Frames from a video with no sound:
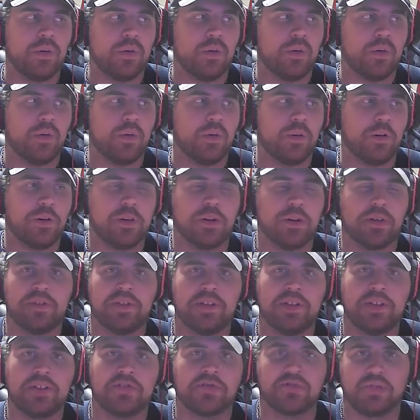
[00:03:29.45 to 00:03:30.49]
or of
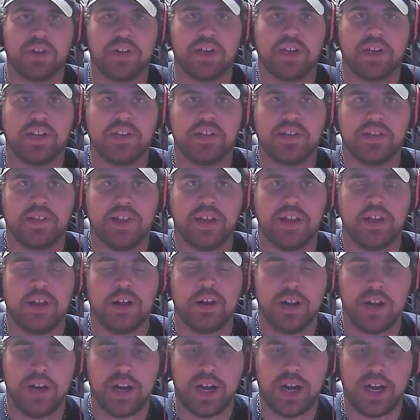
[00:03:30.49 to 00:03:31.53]
his race, they
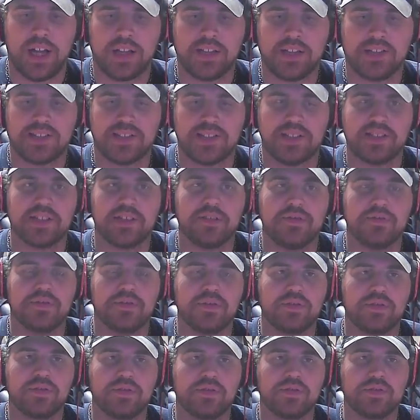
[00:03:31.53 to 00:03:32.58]
are highly sensitive
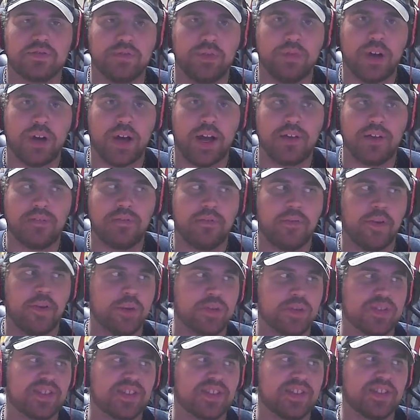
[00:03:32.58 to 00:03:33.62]
to high
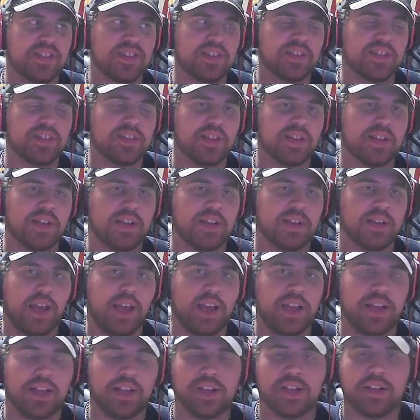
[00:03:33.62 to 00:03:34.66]
frequencies and that
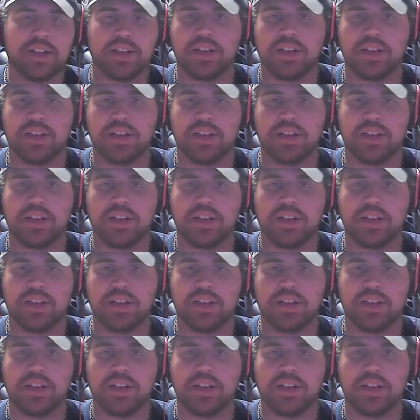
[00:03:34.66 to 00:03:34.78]
can,